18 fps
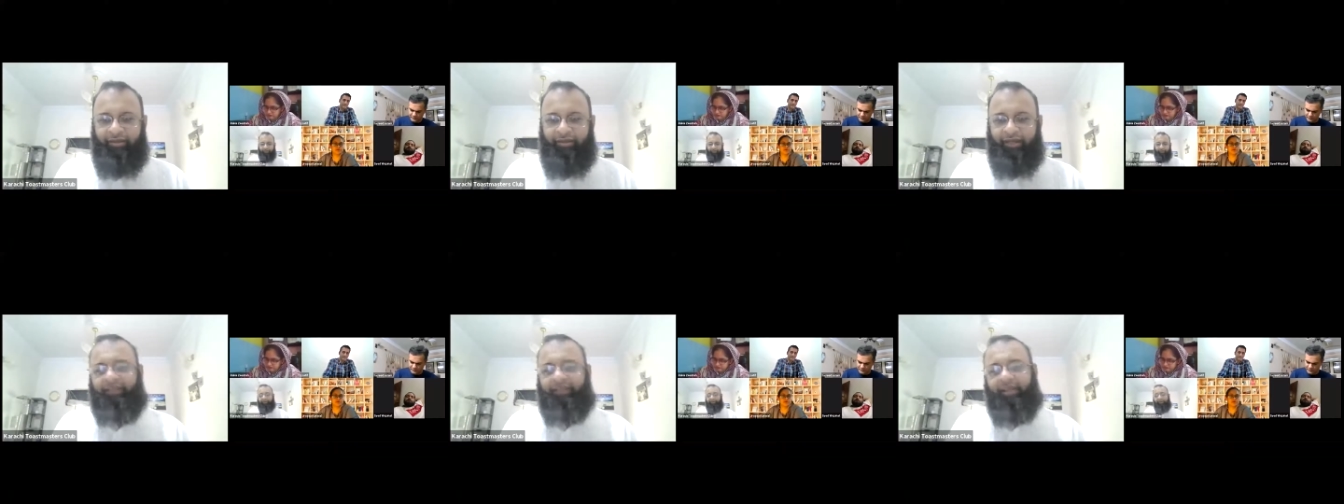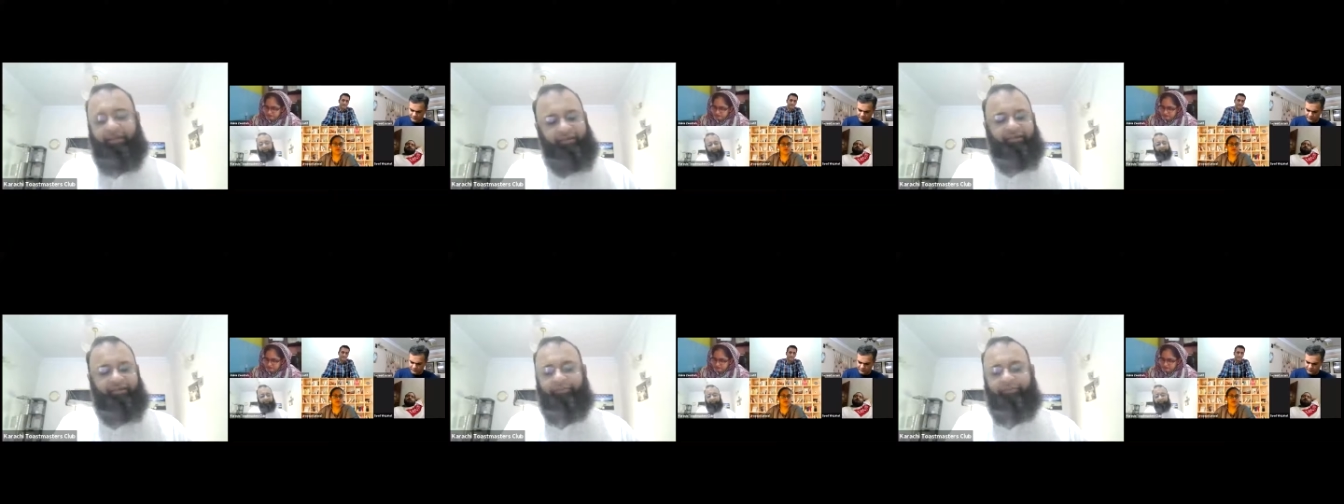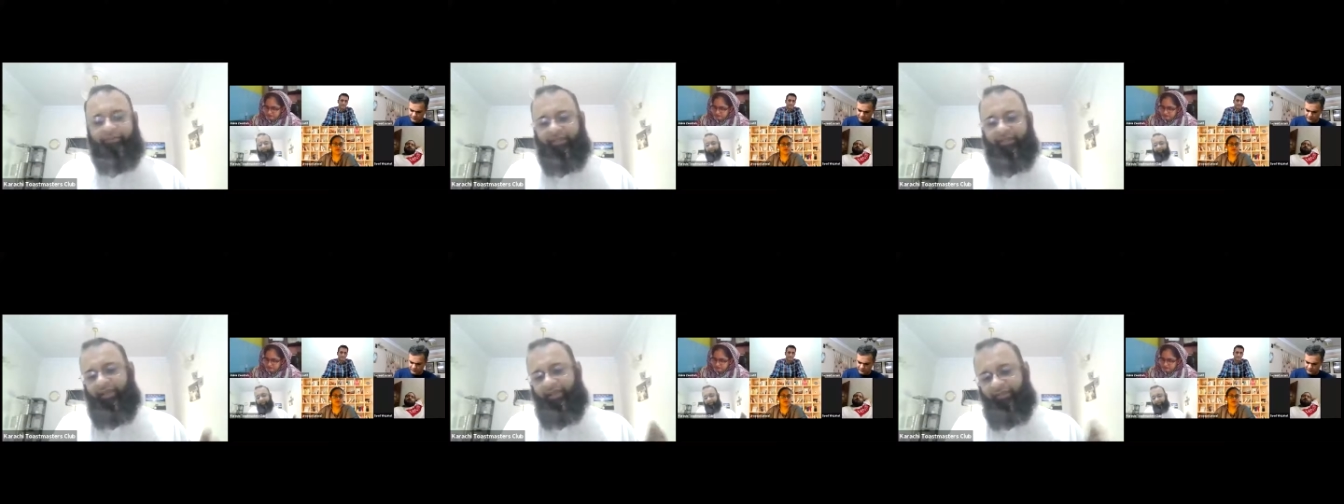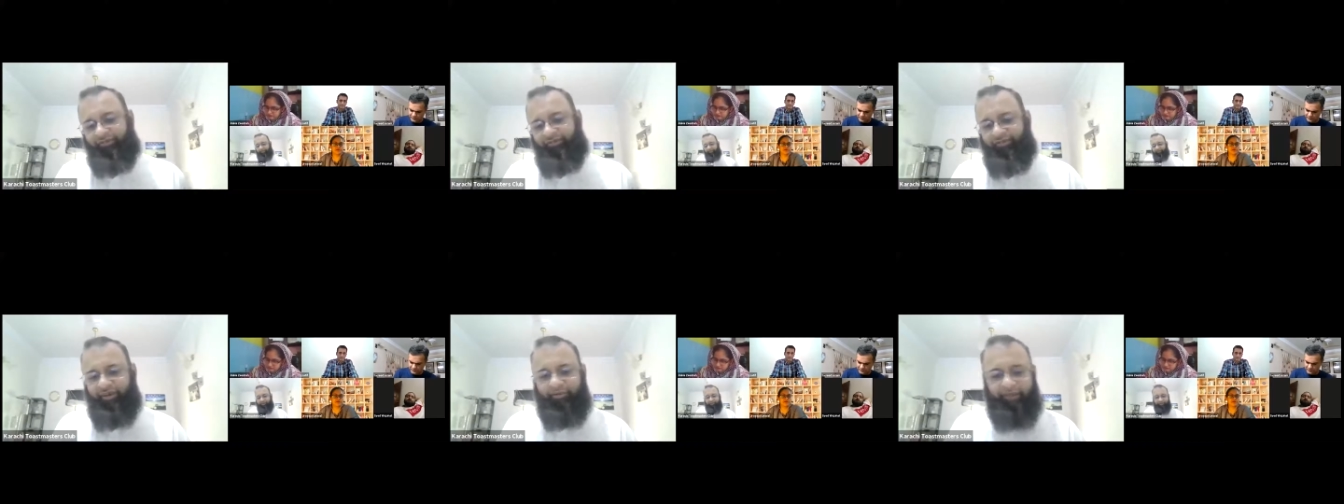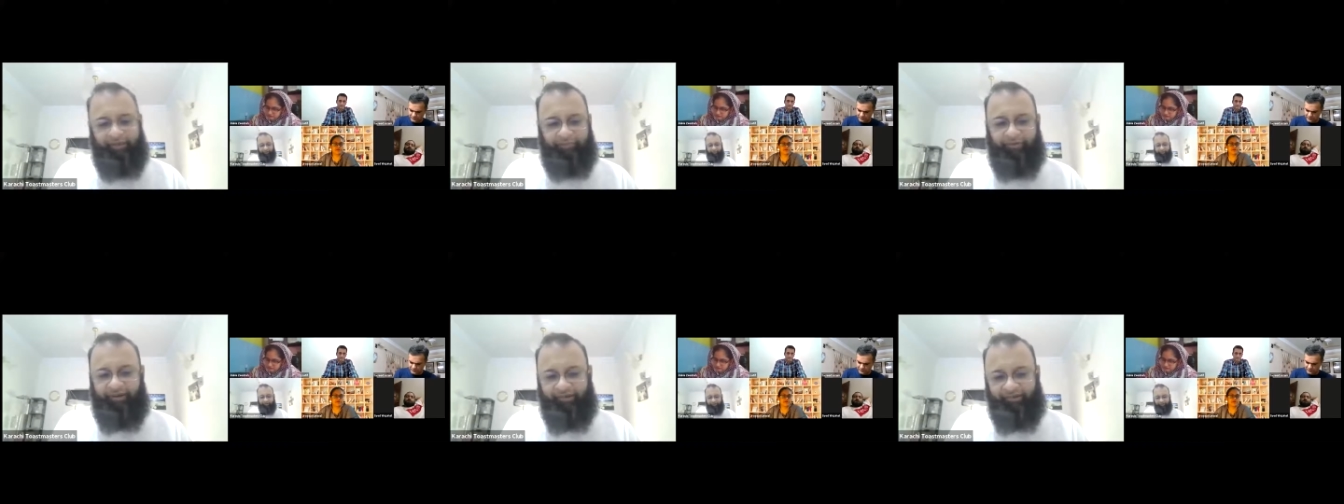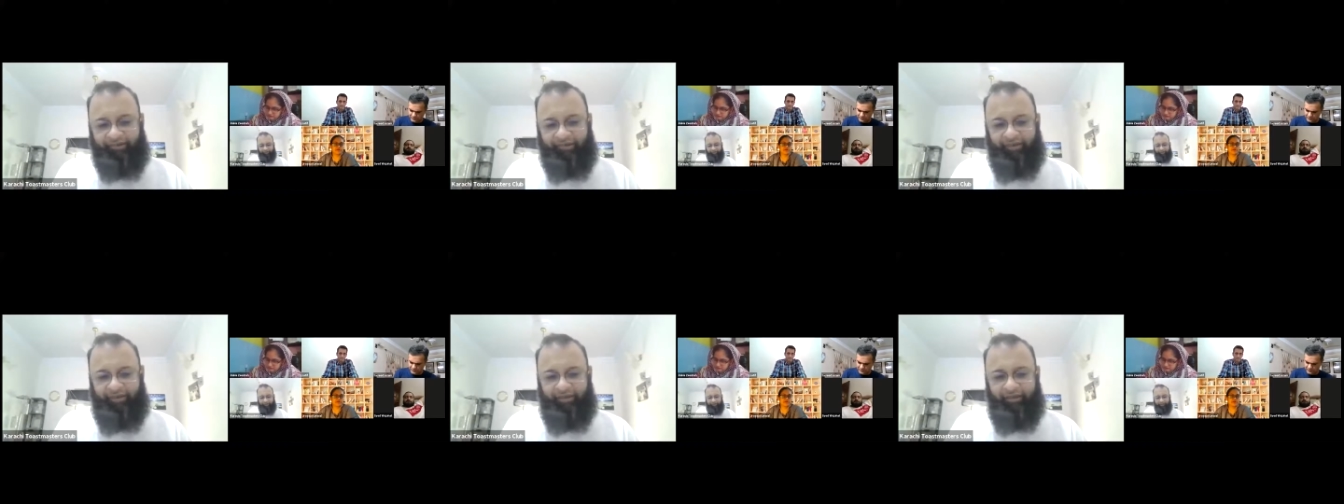And that is something extremely
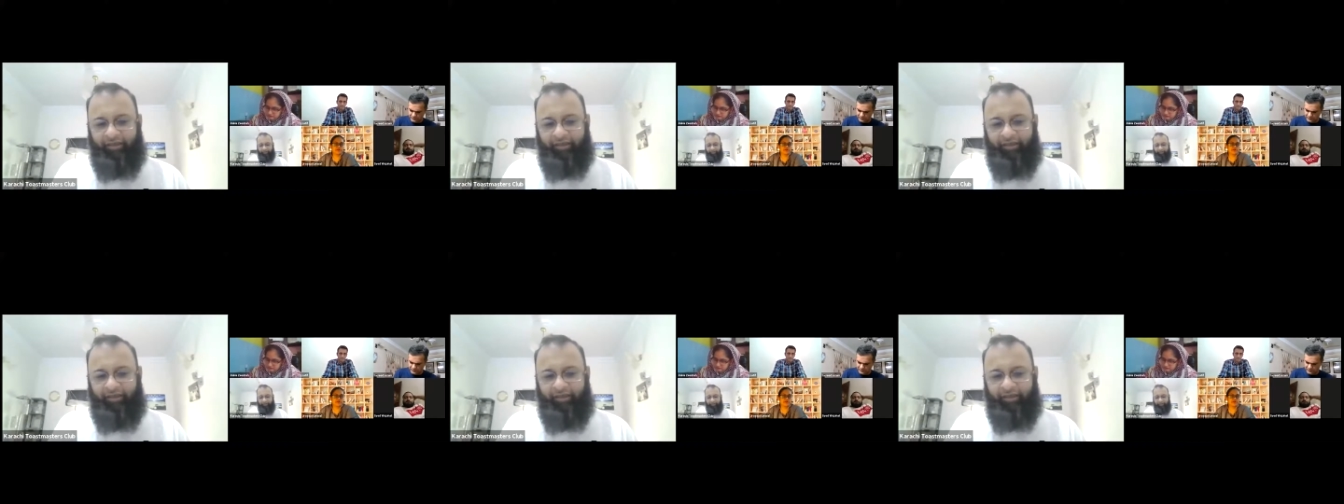personal